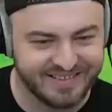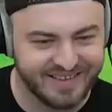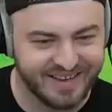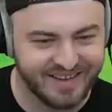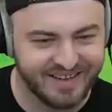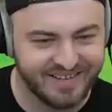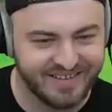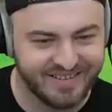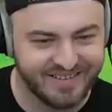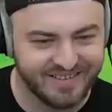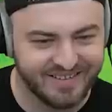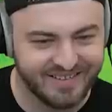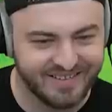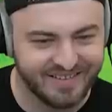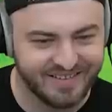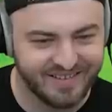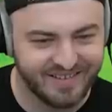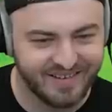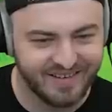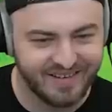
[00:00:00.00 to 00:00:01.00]
do.
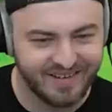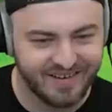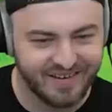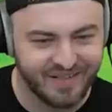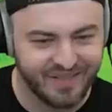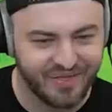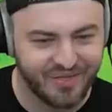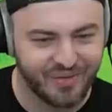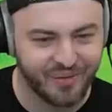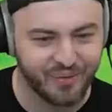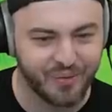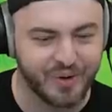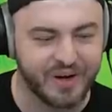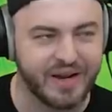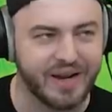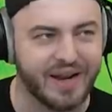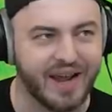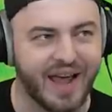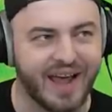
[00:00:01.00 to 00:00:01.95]
Three